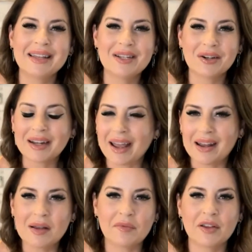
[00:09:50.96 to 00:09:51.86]
then you're going to
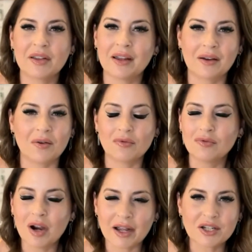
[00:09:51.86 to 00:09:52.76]
end up feeling
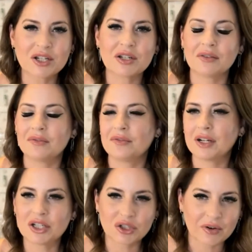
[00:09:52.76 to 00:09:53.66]
rushed,
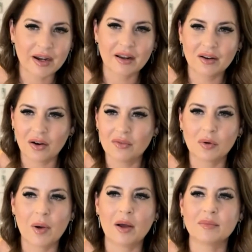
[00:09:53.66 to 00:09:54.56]
frustrated,
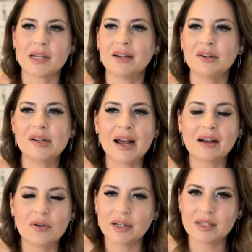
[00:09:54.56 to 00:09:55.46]
overwhelmed, and you're
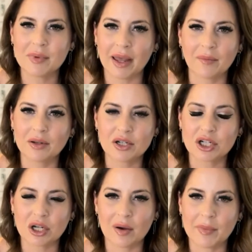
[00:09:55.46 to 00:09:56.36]
not going to be able to
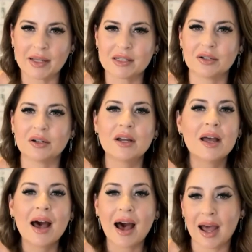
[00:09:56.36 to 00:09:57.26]
show up as your
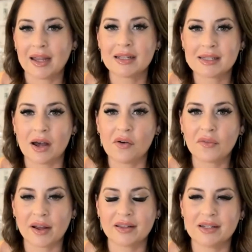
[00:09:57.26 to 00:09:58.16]
highest
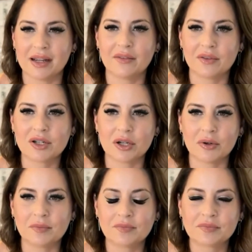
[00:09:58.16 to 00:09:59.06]
self on the day of the
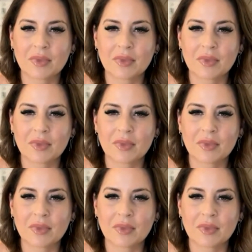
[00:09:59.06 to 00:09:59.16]
shoot.